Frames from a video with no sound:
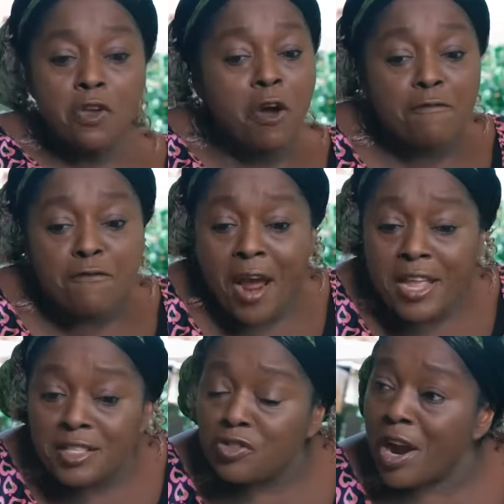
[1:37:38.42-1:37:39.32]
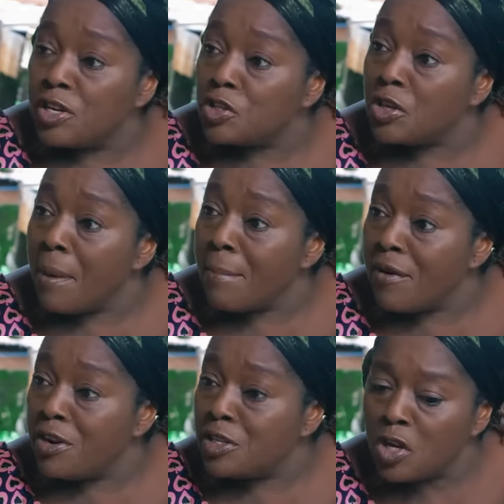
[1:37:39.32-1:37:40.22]
Your friend's traditional
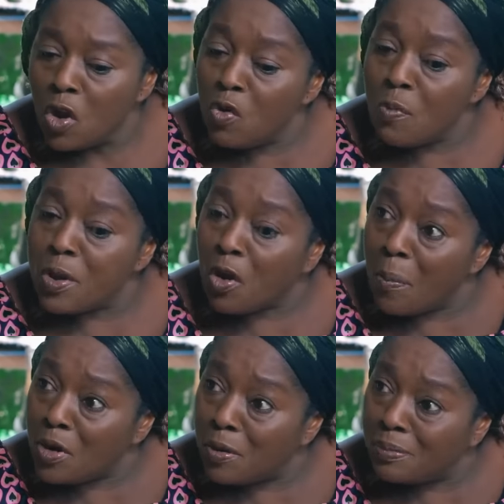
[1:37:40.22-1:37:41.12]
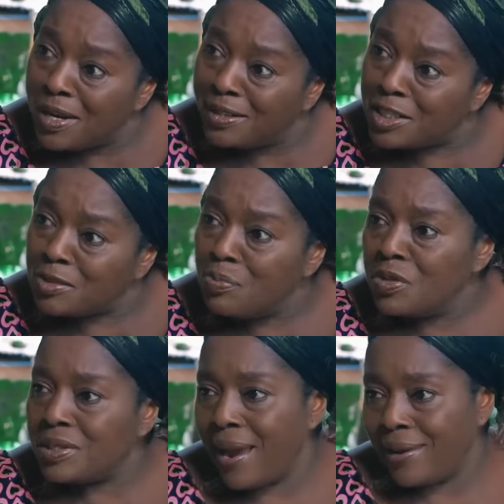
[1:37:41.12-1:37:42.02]
marriage will be coming up this month's